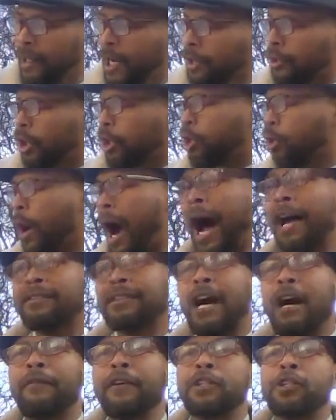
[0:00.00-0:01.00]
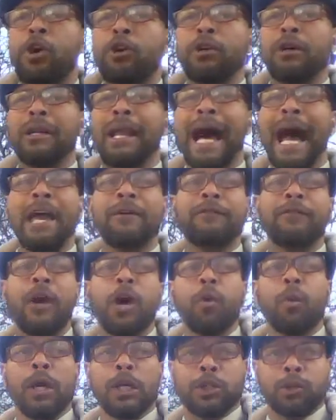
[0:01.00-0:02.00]
The cross of eternal life,
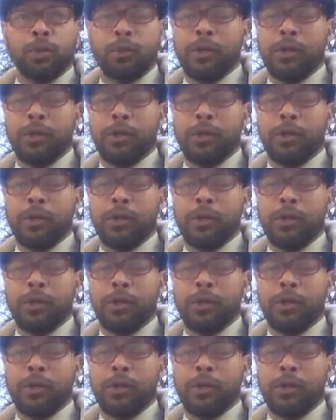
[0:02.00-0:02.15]
which